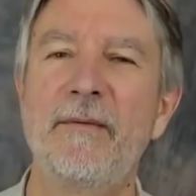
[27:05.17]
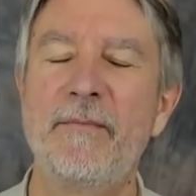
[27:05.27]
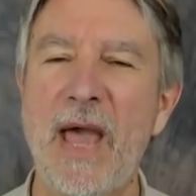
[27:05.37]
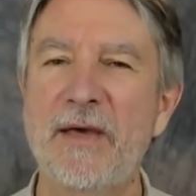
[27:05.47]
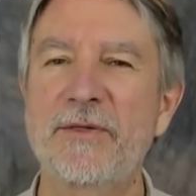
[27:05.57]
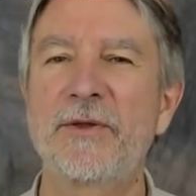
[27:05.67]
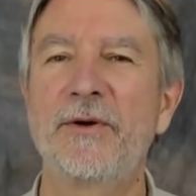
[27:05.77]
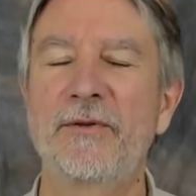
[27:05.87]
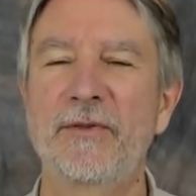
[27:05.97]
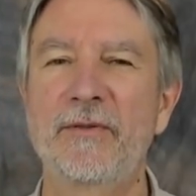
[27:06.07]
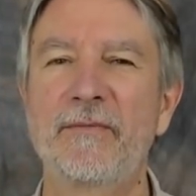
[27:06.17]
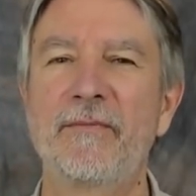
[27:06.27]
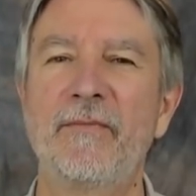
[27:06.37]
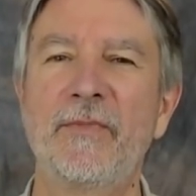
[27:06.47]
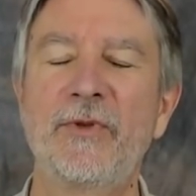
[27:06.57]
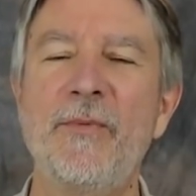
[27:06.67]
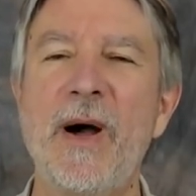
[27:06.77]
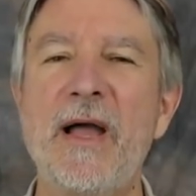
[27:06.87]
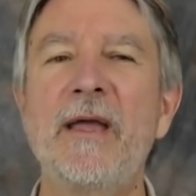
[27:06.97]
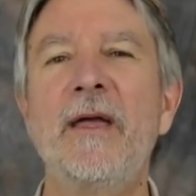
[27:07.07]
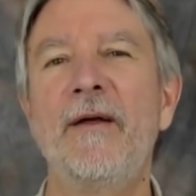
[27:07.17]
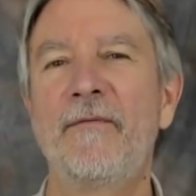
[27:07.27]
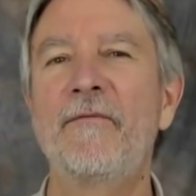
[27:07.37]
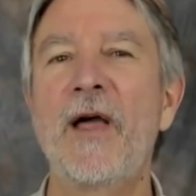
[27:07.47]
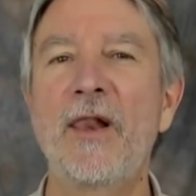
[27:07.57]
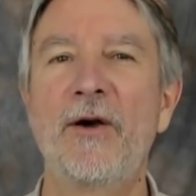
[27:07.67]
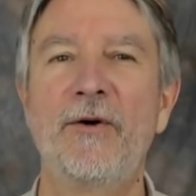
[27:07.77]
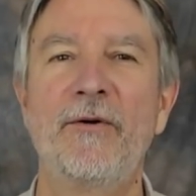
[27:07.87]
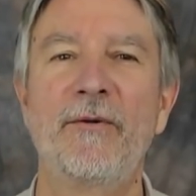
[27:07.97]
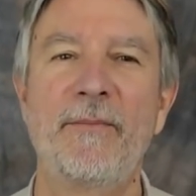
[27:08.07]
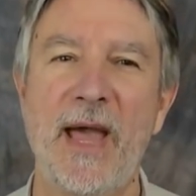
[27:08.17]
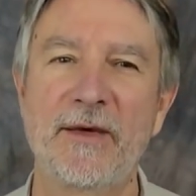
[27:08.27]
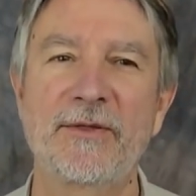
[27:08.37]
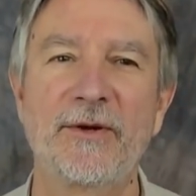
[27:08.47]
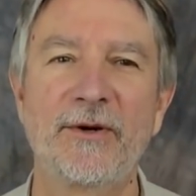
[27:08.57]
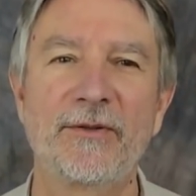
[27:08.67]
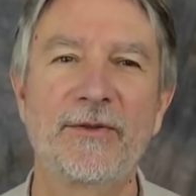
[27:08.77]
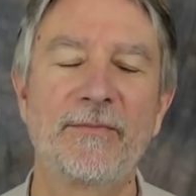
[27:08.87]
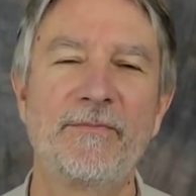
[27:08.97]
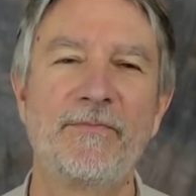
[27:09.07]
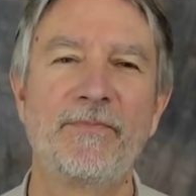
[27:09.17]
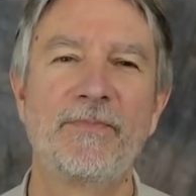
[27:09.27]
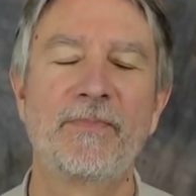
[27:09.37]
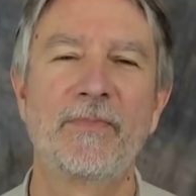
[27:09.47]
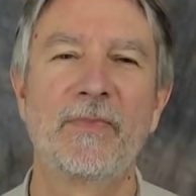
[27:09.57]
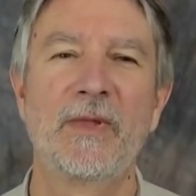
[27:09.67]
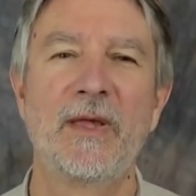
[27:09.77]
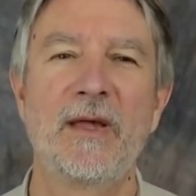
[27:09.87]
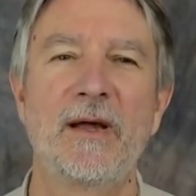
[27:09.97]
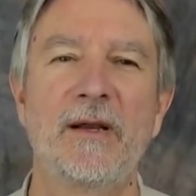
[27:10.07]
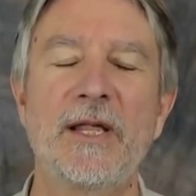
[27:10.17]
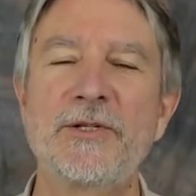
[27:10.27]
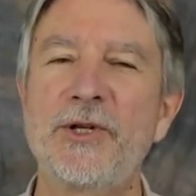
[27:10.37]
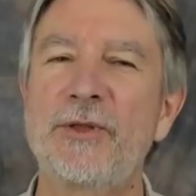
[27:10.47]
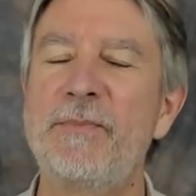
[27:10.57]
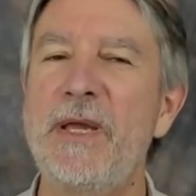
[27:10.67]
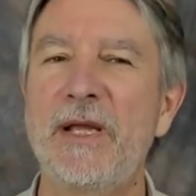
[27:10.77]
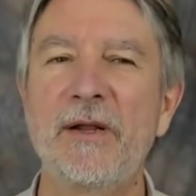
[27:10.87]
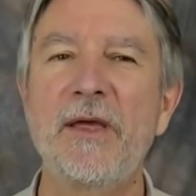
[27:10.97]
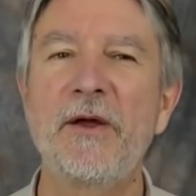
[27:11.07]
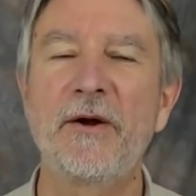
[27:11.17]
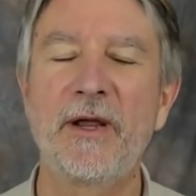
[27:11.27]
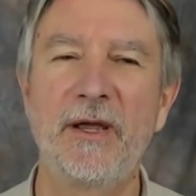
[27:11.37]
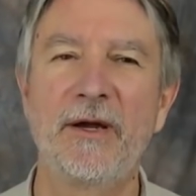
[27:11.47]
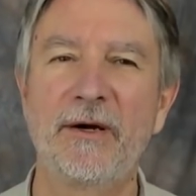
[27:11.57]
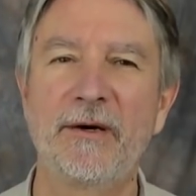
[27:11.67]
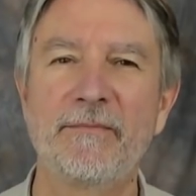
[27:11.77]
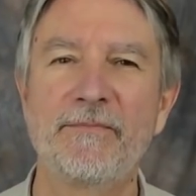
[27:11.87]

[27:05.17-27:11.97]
masters, to my fellow masters, let's just be clear here.